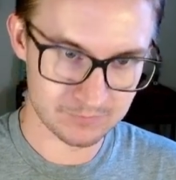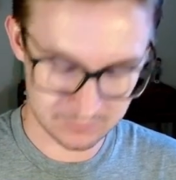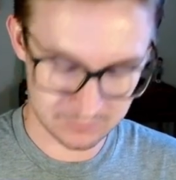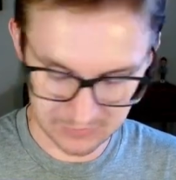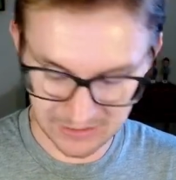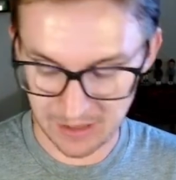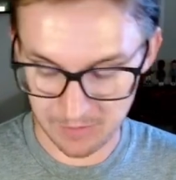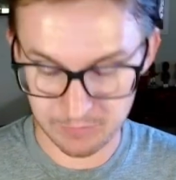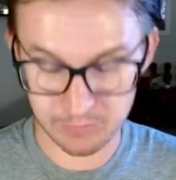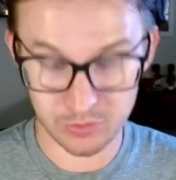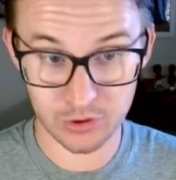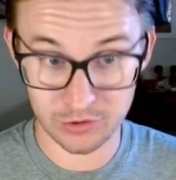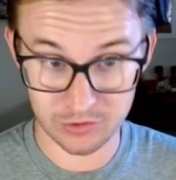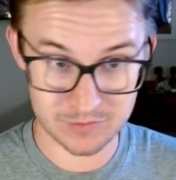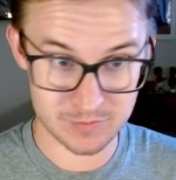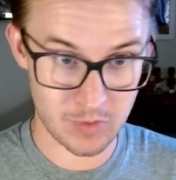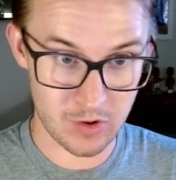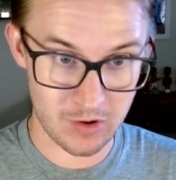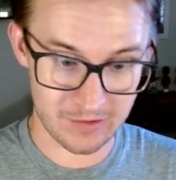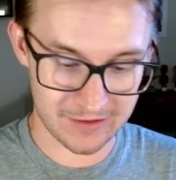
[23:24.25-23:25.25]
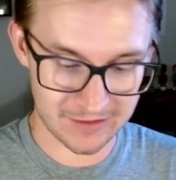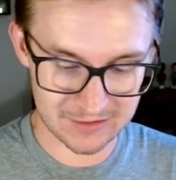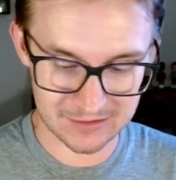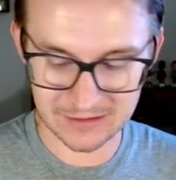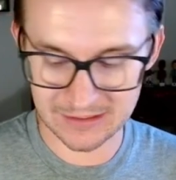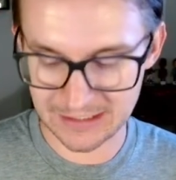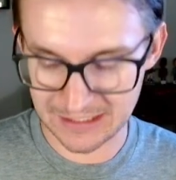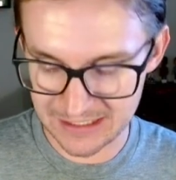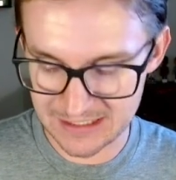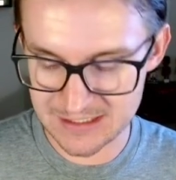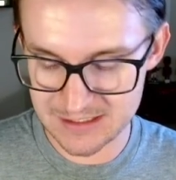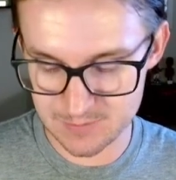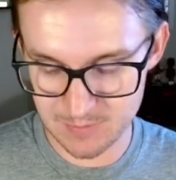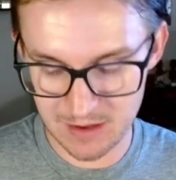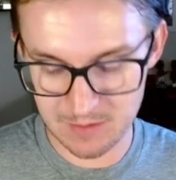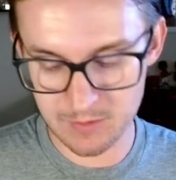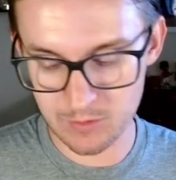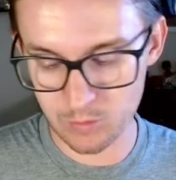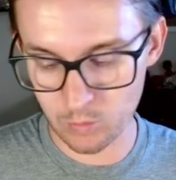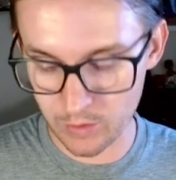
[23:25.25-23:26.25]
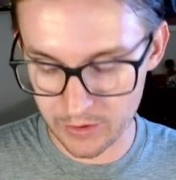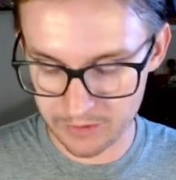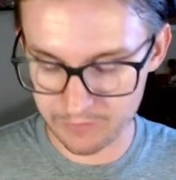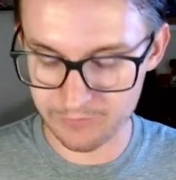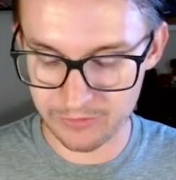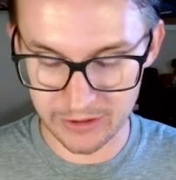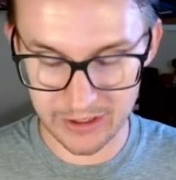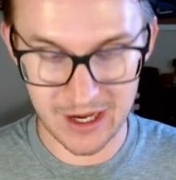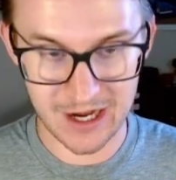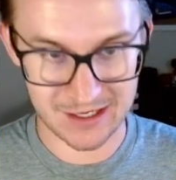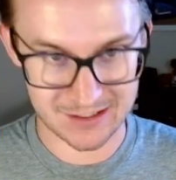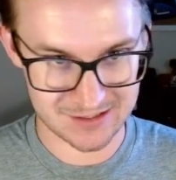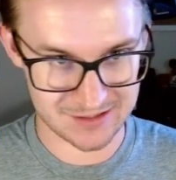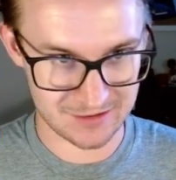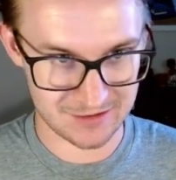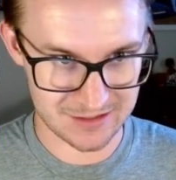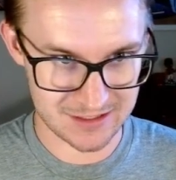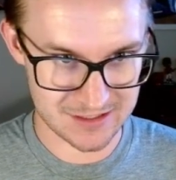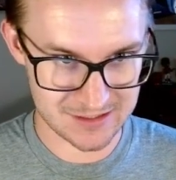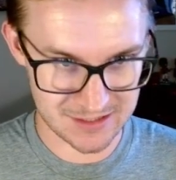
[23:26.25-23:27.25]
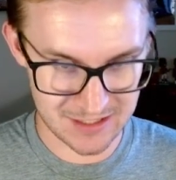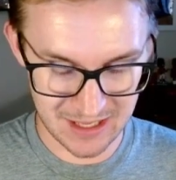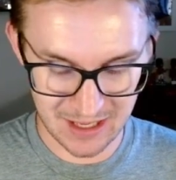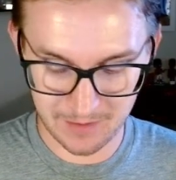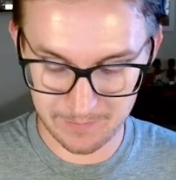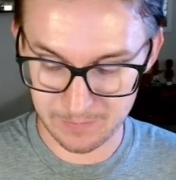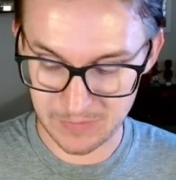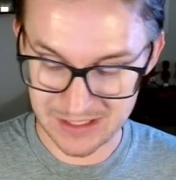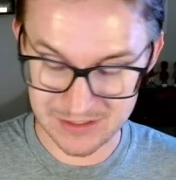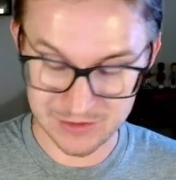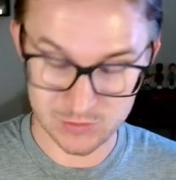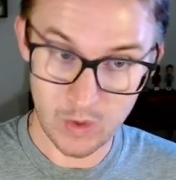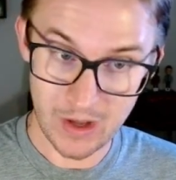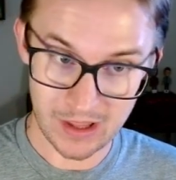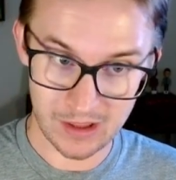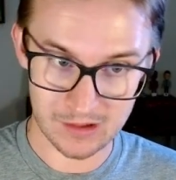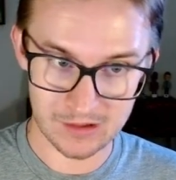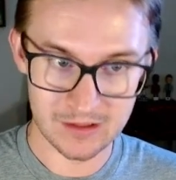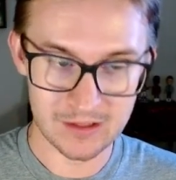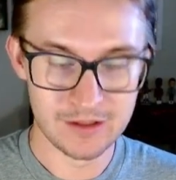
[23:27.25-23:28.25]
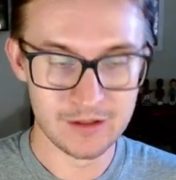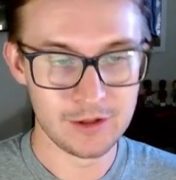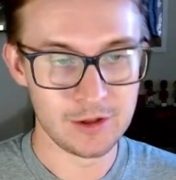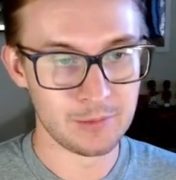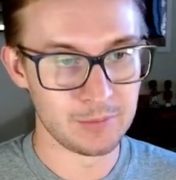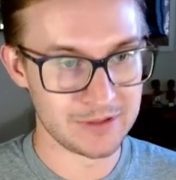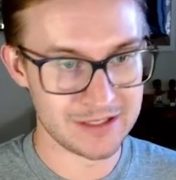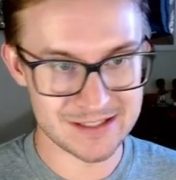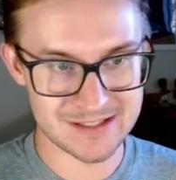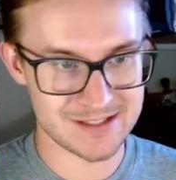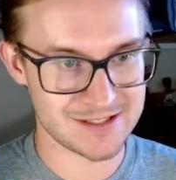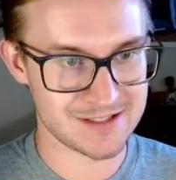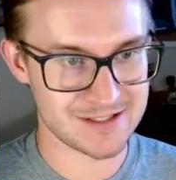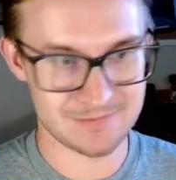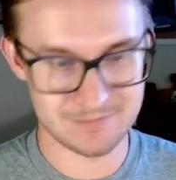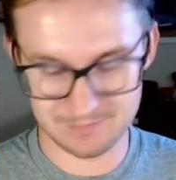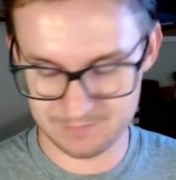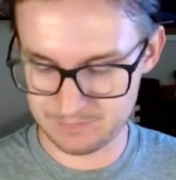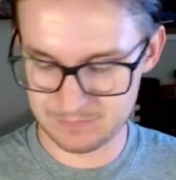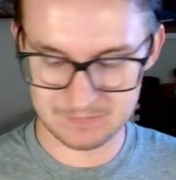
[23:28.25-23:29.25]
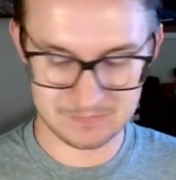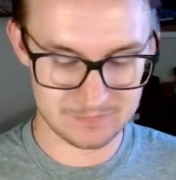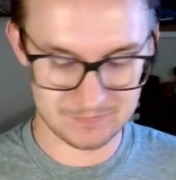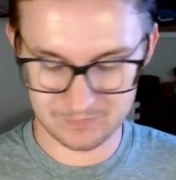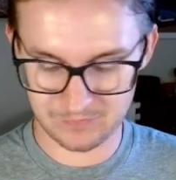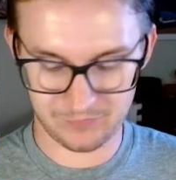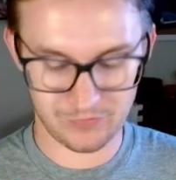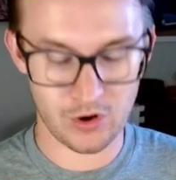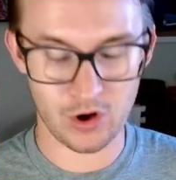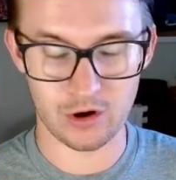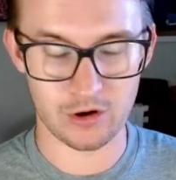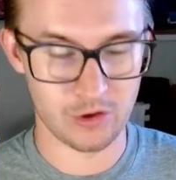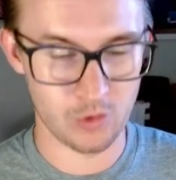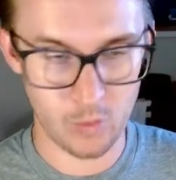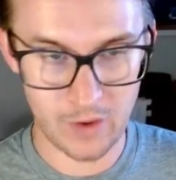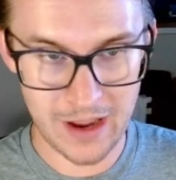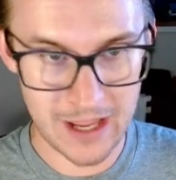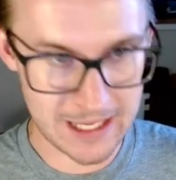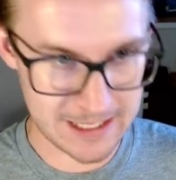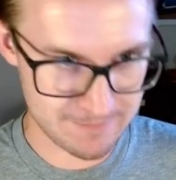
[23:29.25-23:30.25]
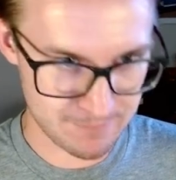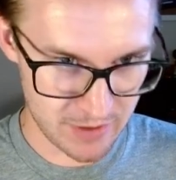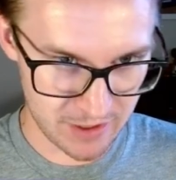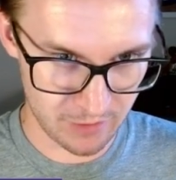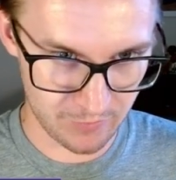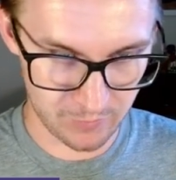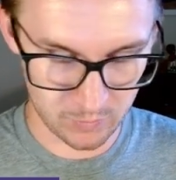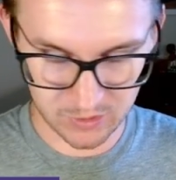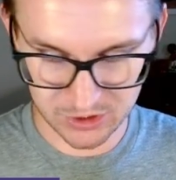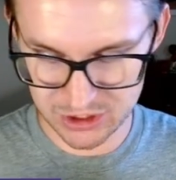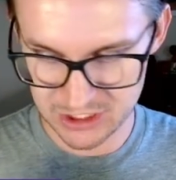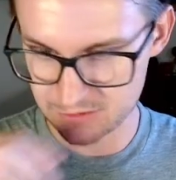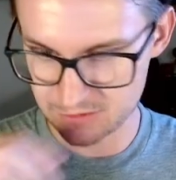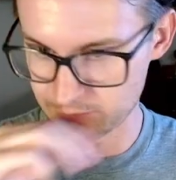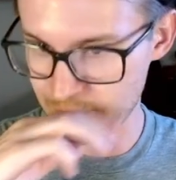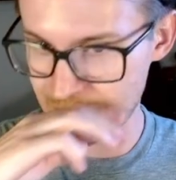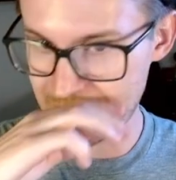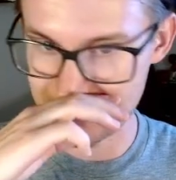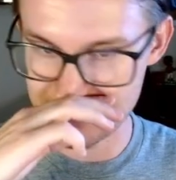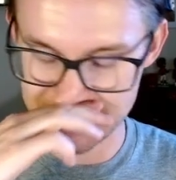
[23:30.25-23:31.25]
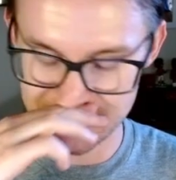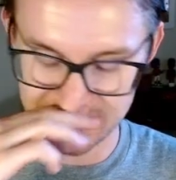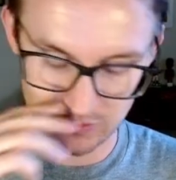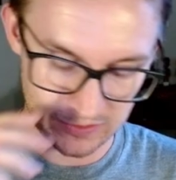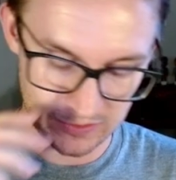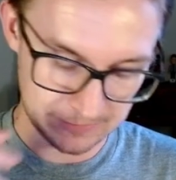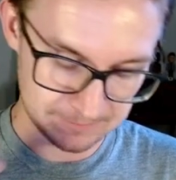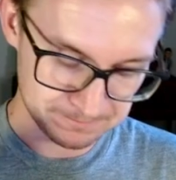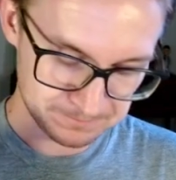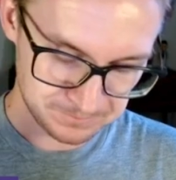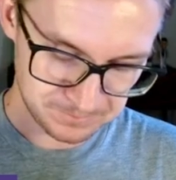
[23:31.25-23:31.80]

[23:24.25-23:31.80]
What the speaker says: okay, Booker's ball handling is maybe one of the knocks on his game as well, but it's far and away better than what Jaylen Brown is doing.